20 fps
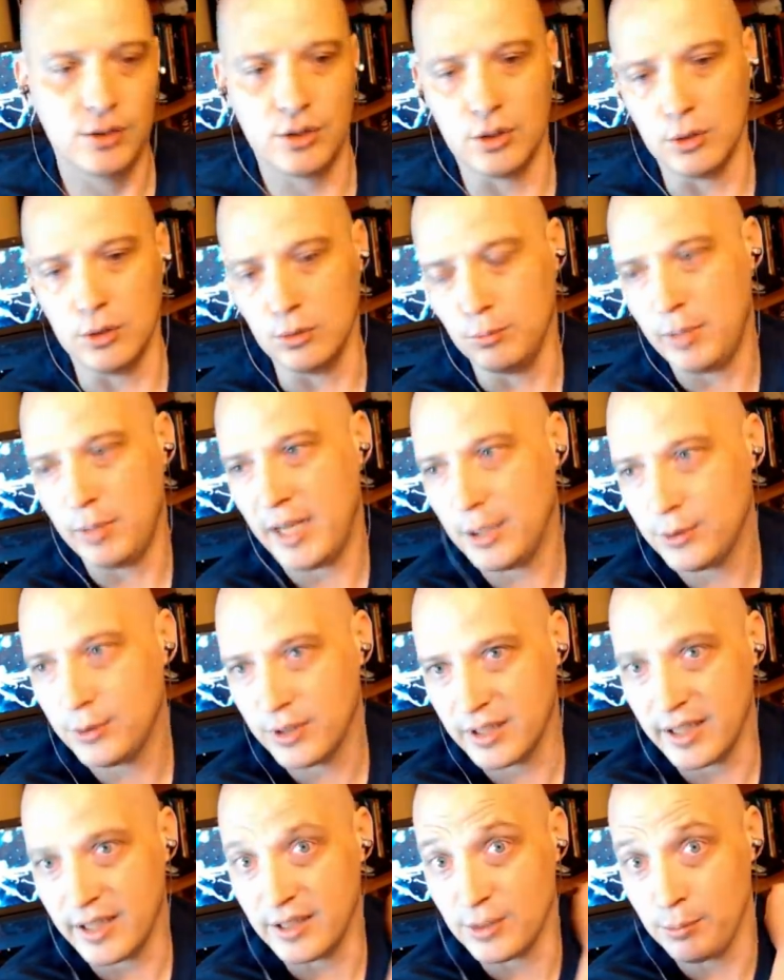So
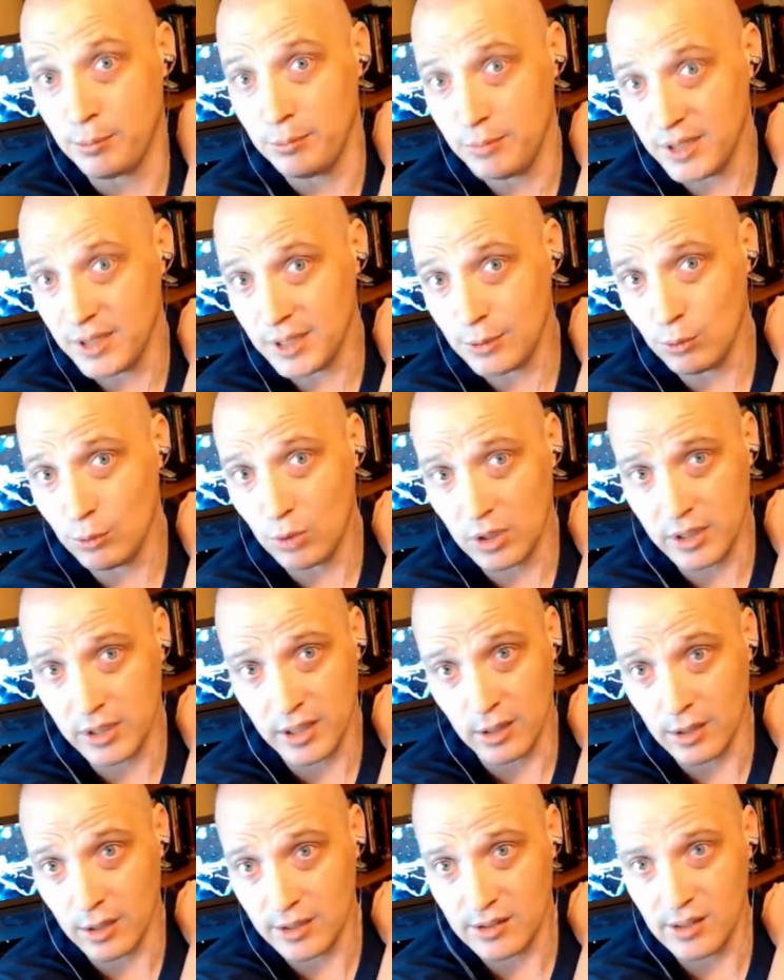Patrick has been
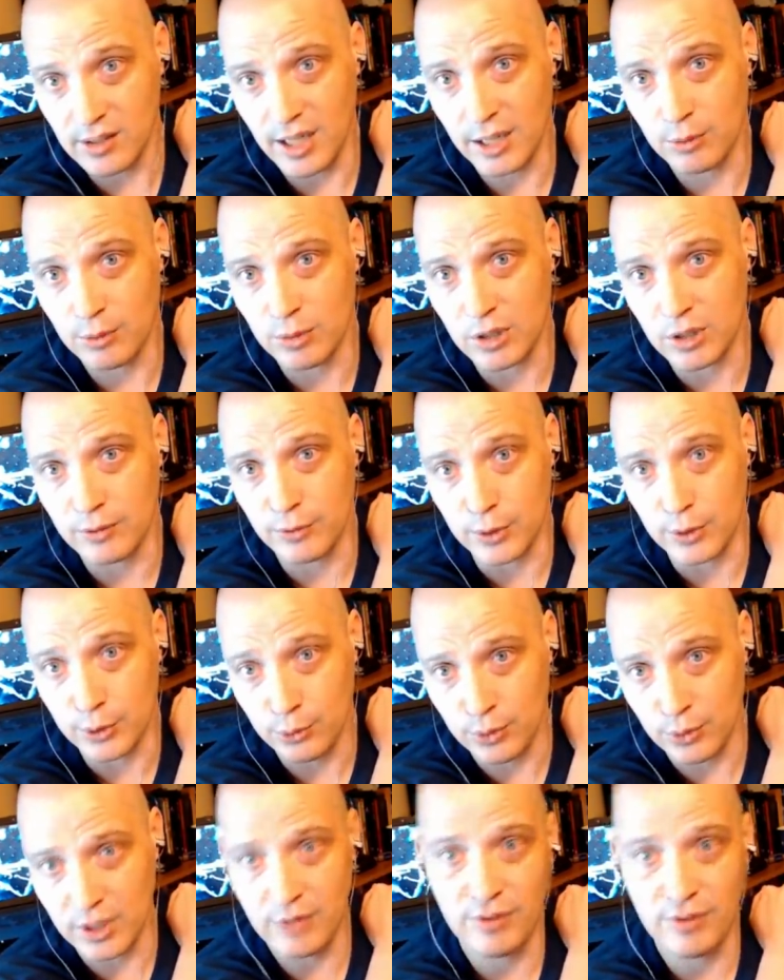working on Slackware
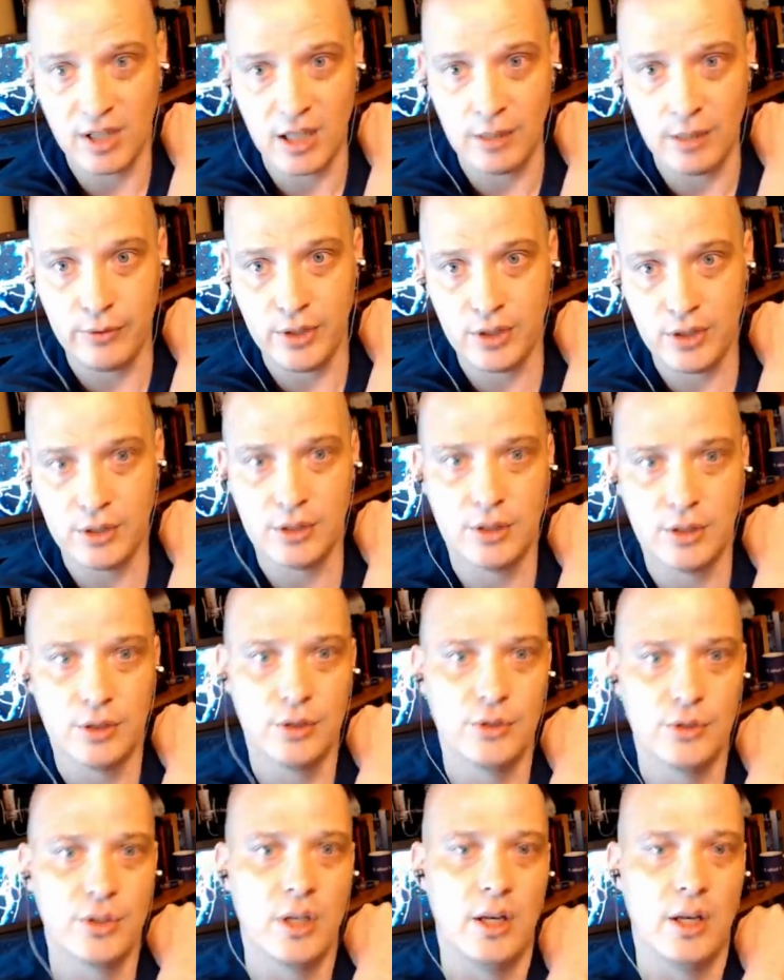for 25
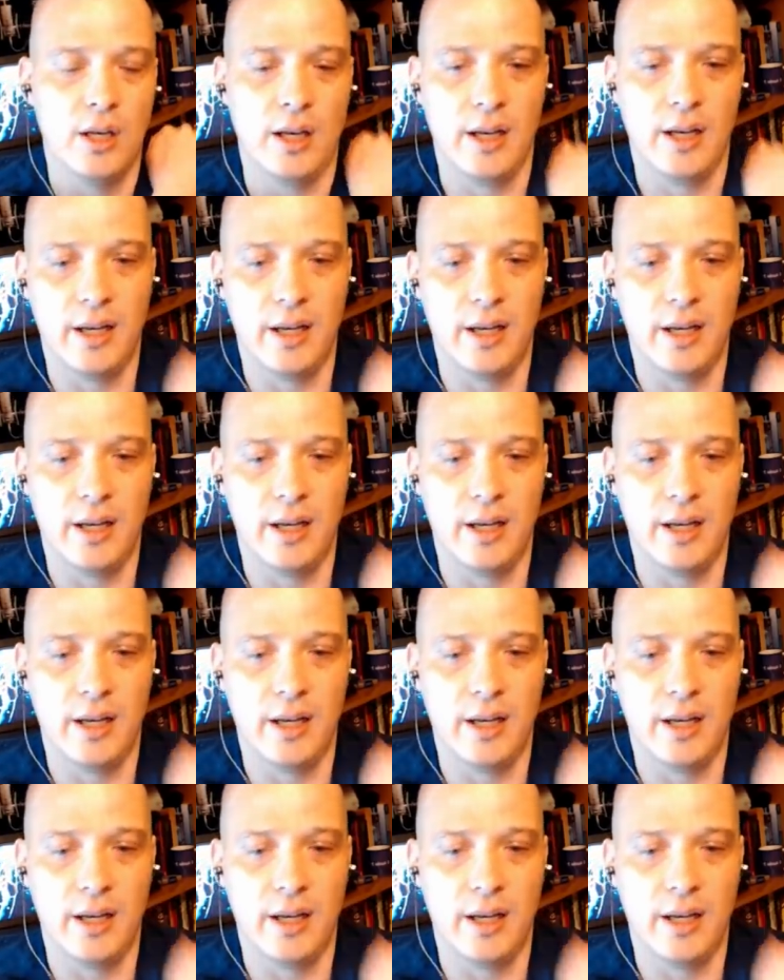years